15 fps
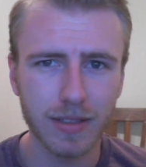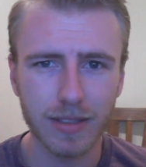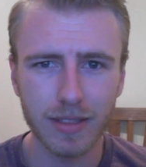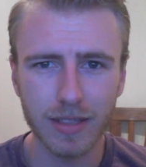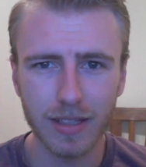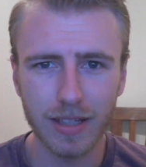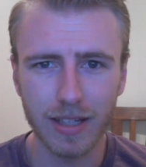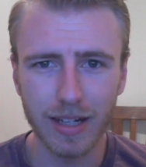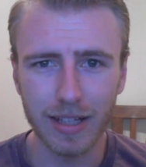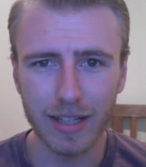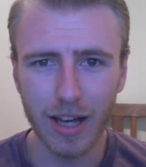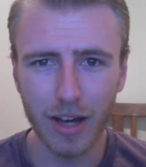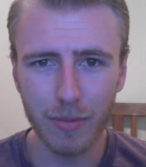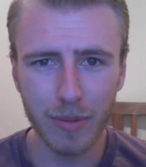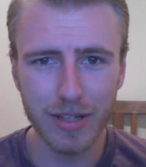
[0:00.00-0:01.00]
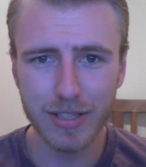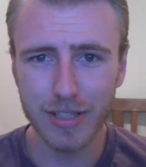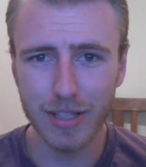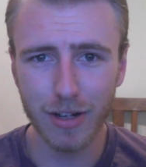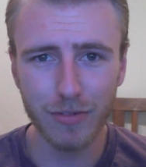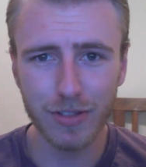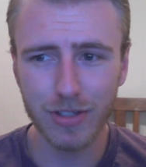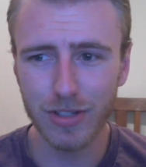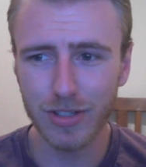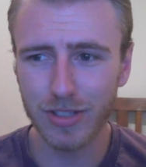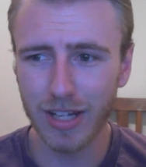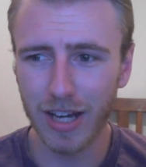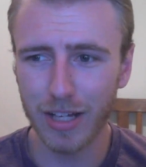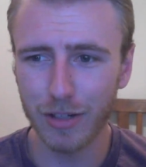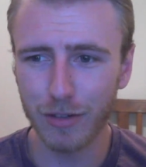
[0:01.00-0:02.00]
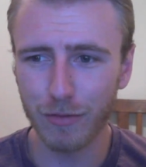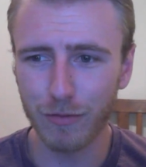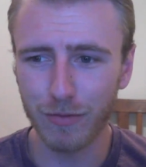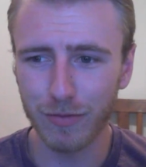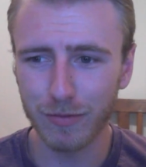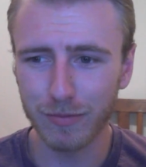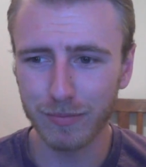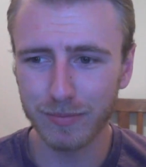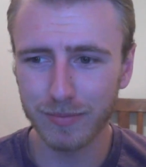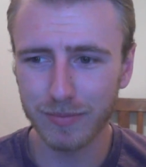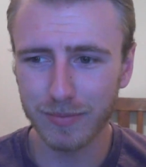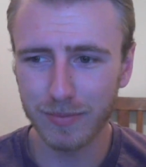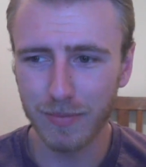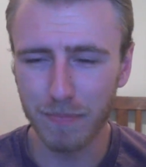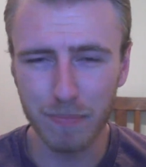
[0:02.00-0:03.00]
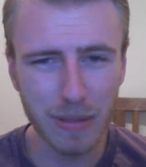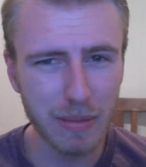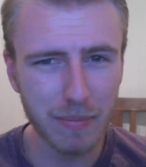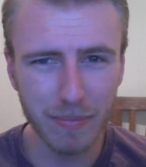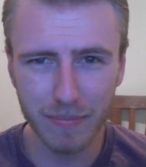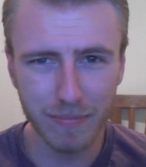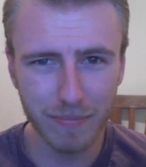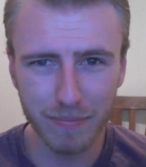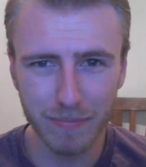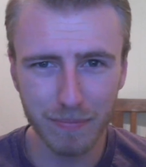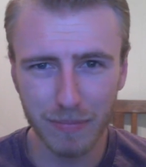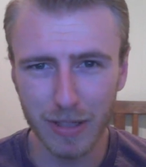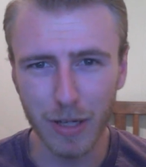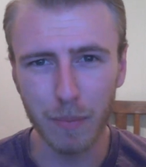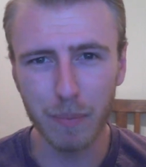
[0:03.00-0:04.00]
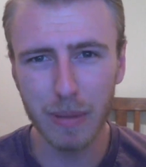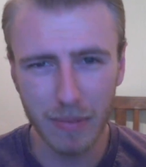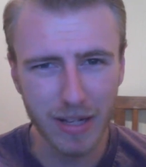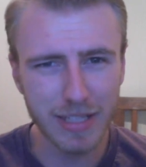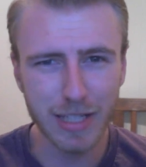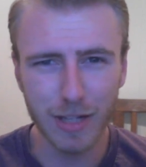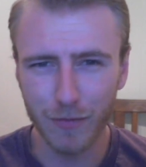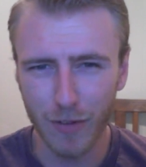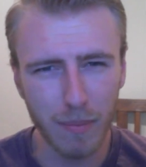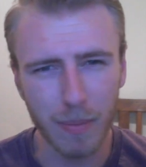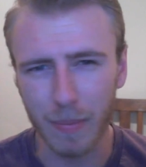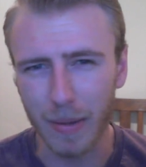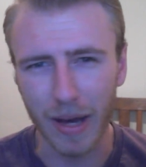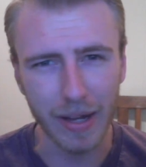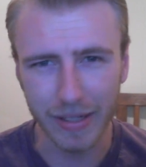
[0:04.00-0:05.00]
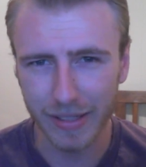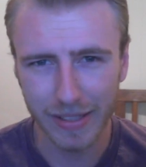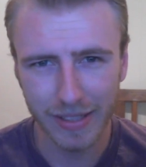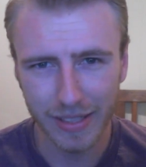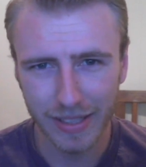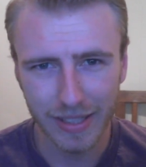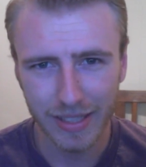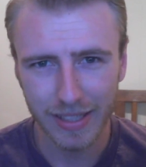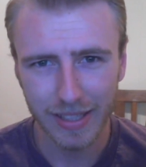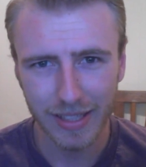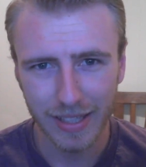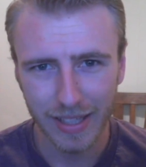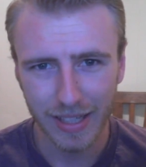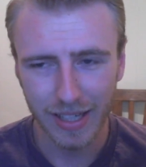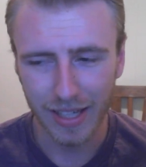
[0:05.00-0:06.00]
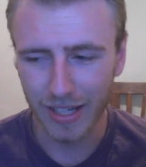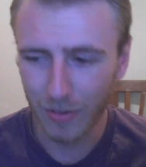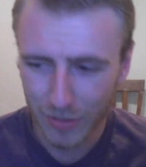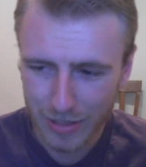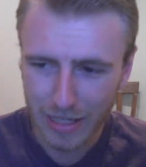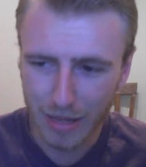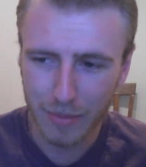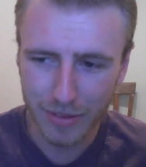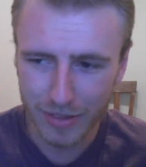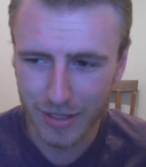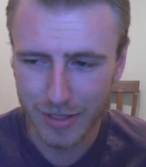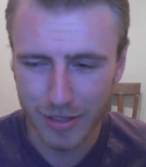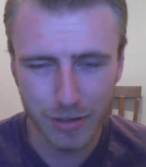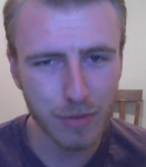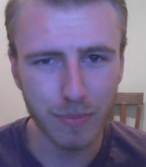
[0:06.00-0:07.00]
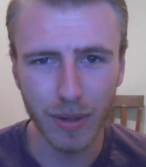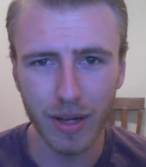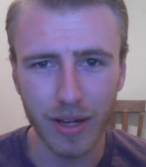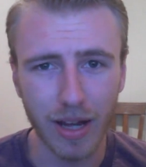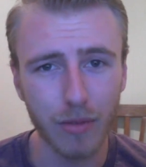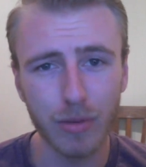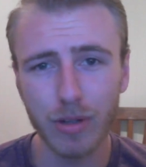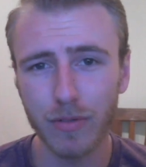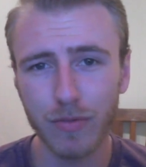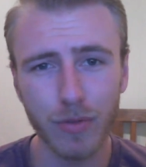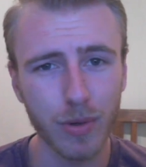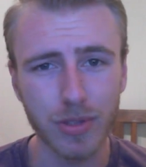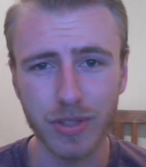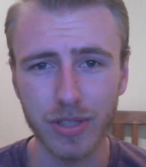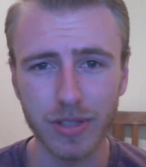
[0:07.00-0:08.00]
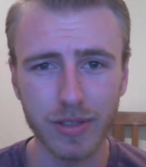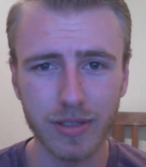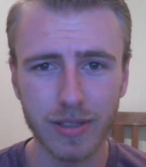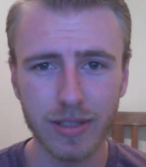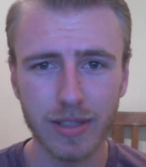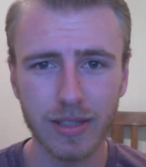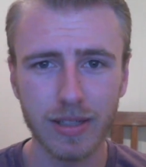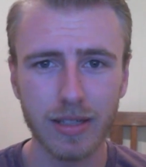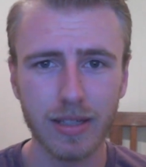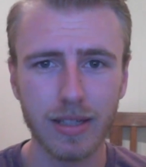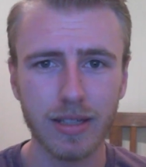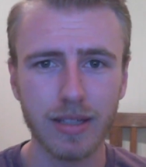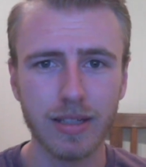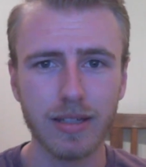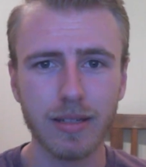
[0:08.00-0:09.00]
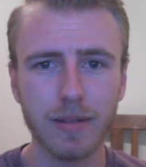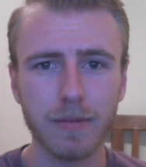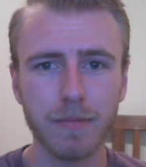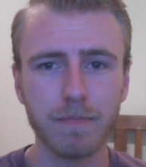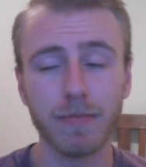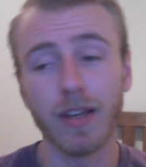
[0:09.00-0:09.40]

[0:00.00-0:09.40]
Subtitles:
And I allowed myself to just kind of beat myself up about it. And every time I hit that snooze button, I reinforced it. All